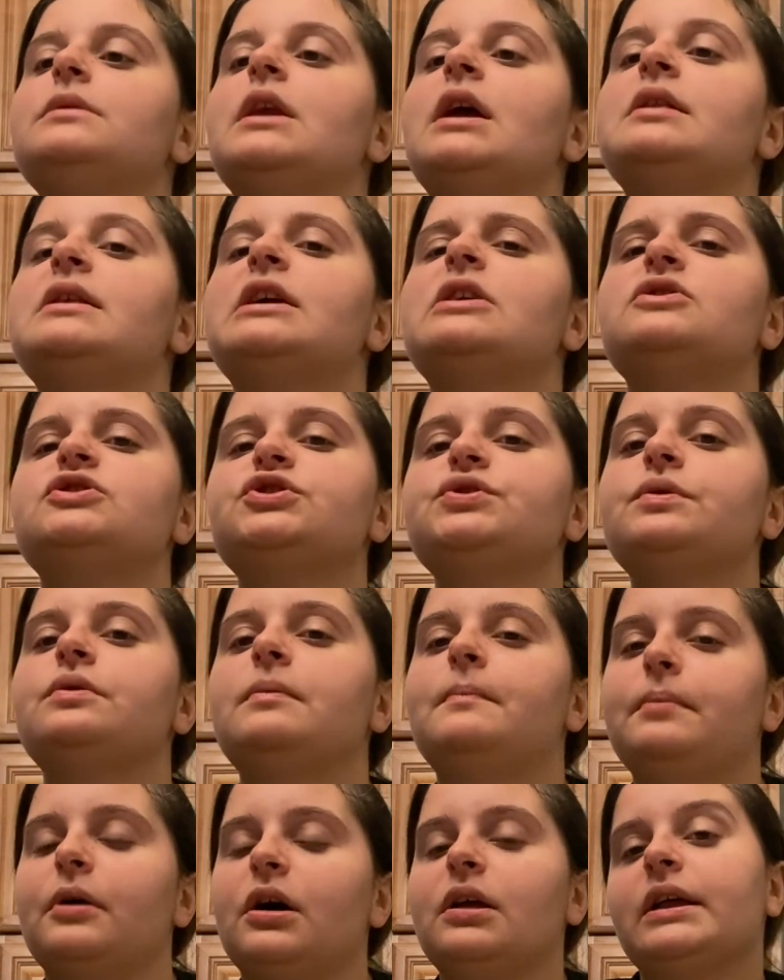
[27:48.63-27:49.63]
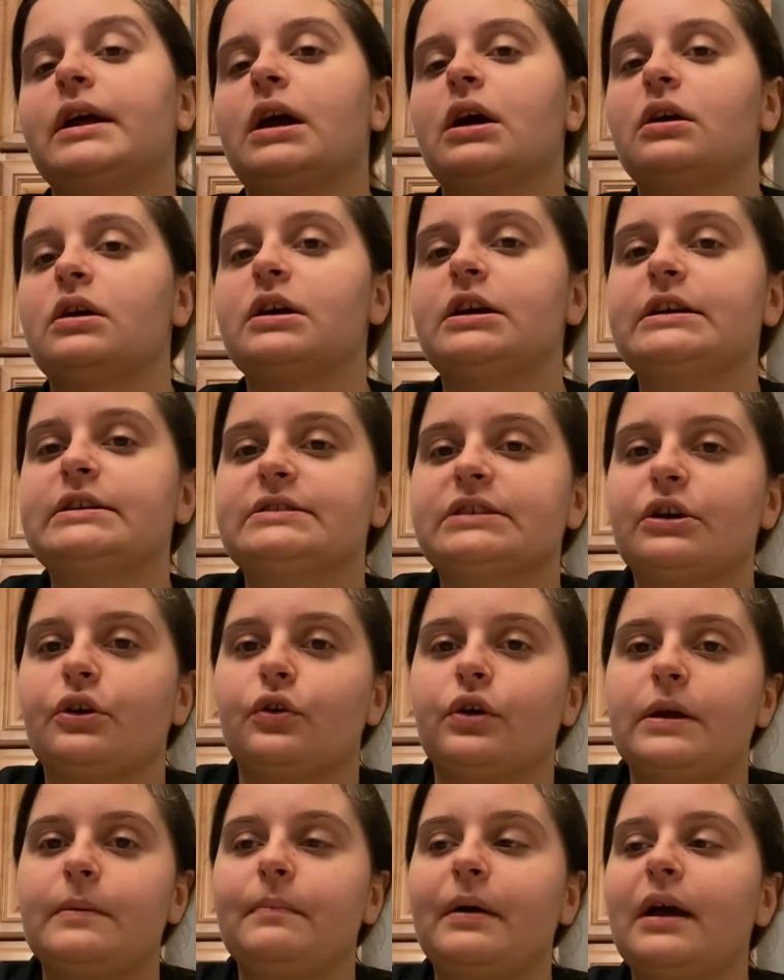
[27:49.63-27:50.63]
And then I also bought like a cookies and
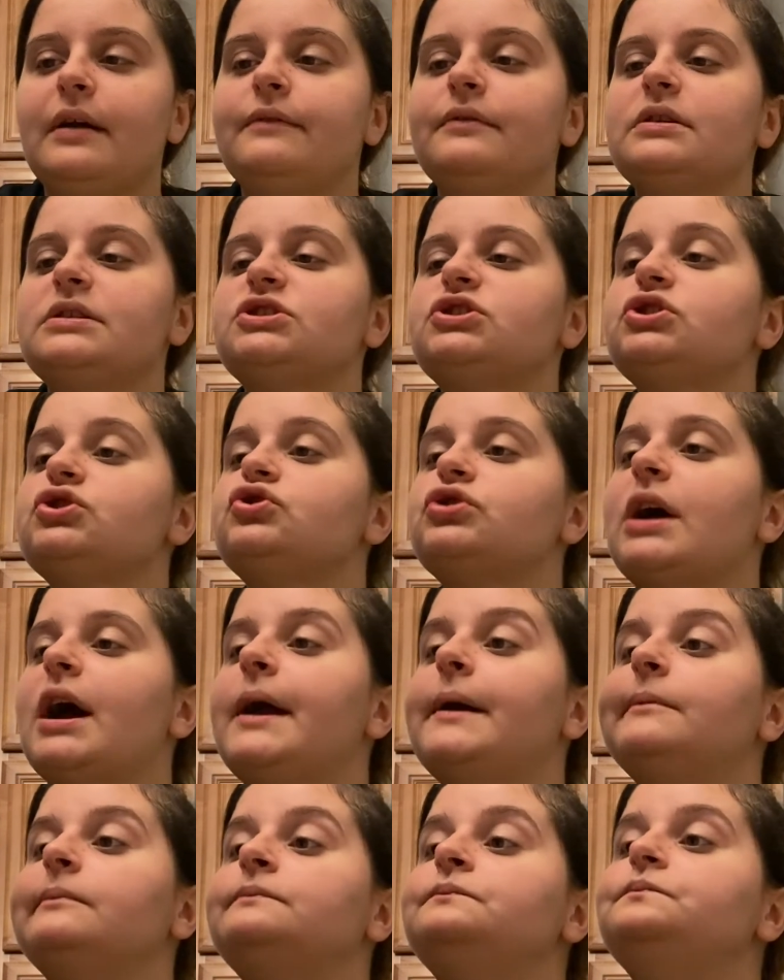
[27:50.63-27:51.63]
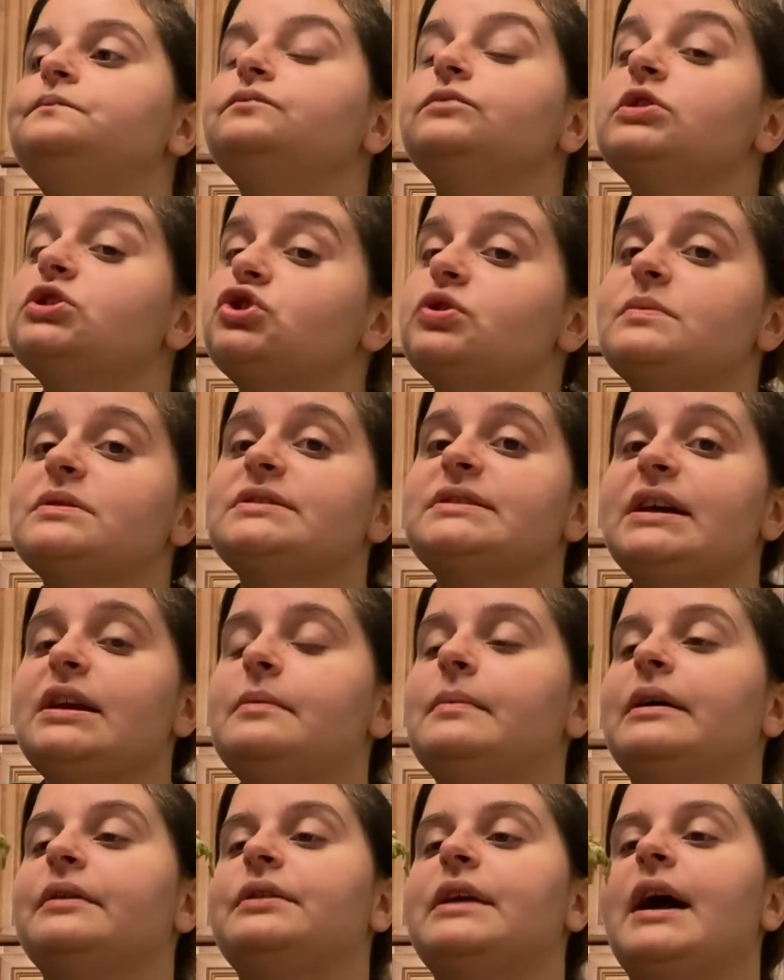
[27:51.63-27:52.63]
cream pie for us to try. So I'm excited
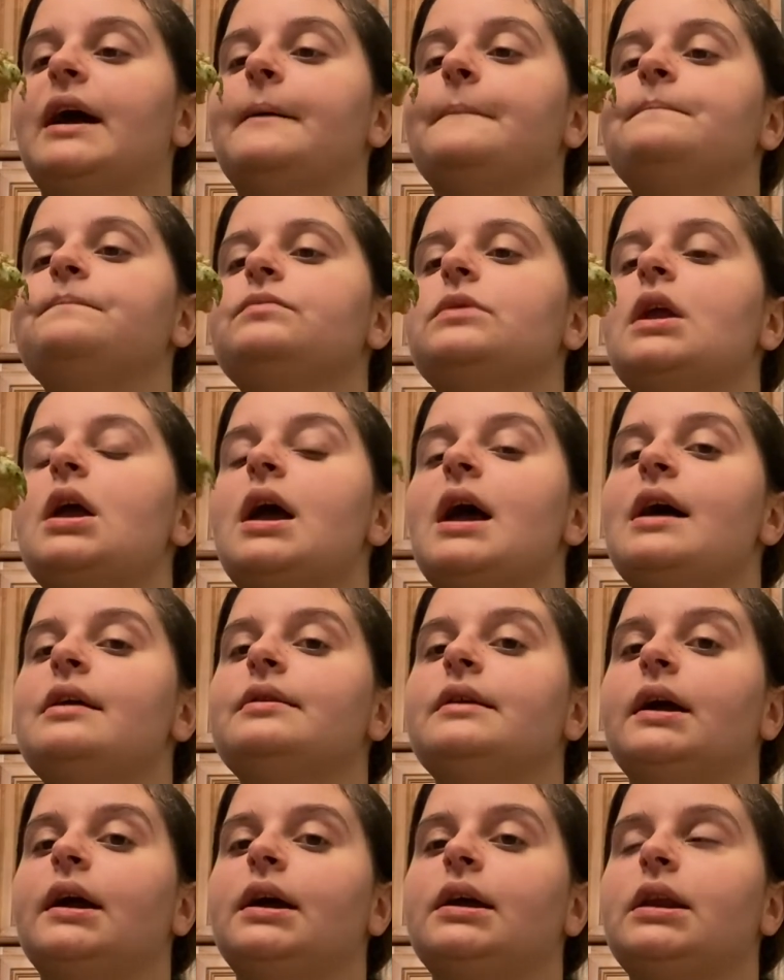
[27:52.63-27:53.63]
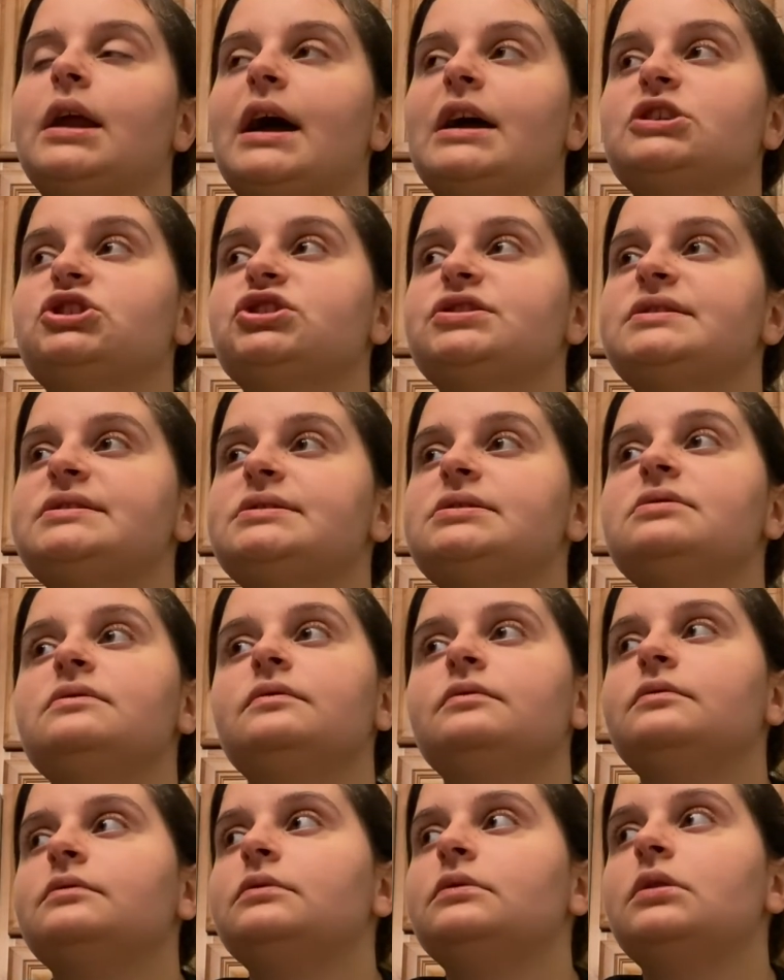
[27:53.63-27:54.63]
about that. And then
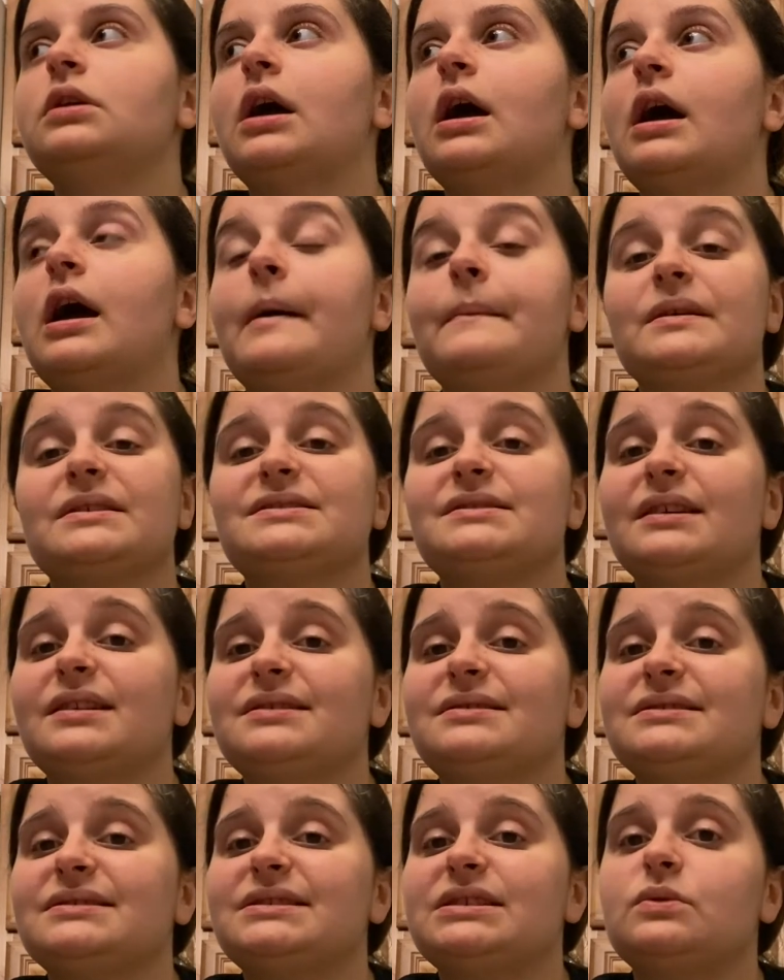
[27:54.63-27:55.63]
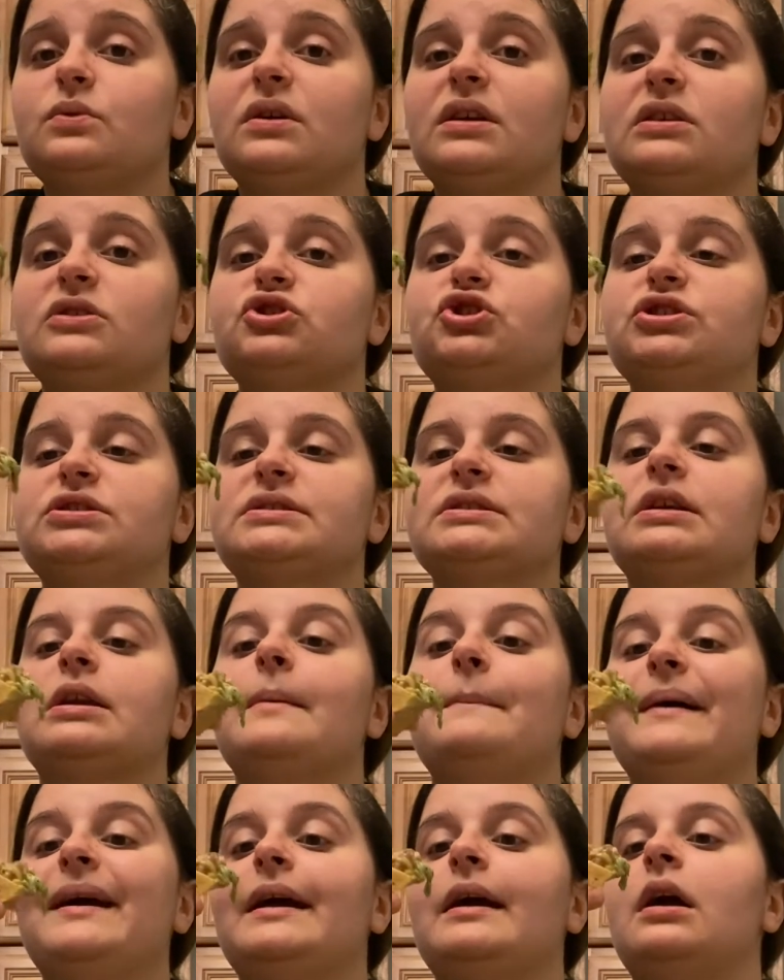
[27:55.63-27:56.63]
I'm excited to see what else she's gonna
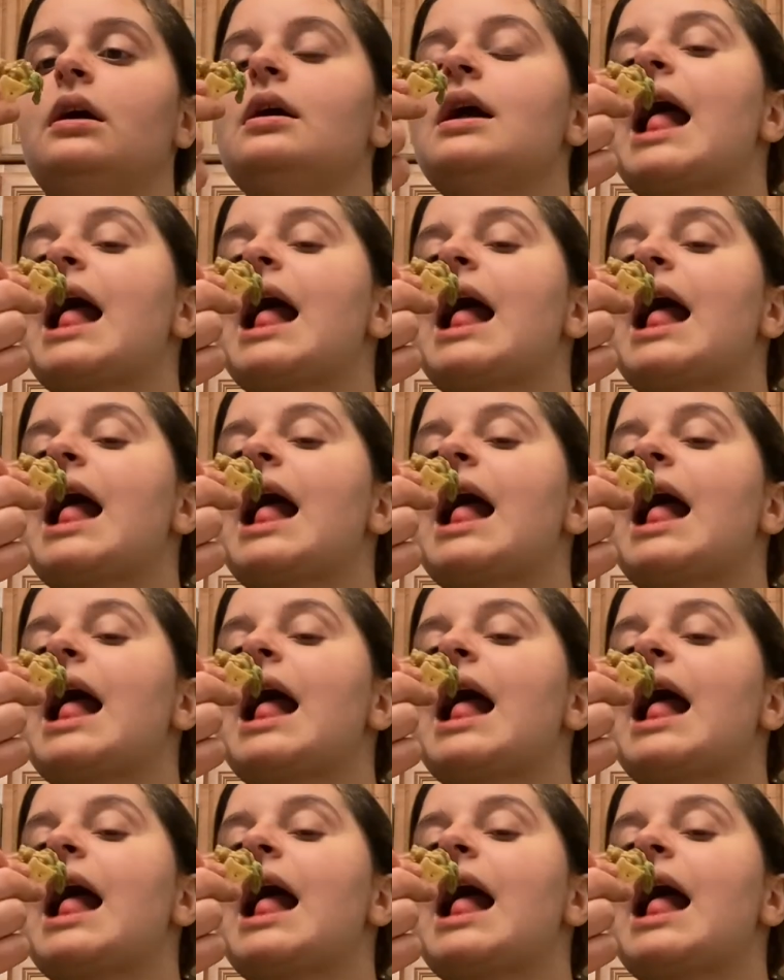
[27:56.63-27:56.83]
bake.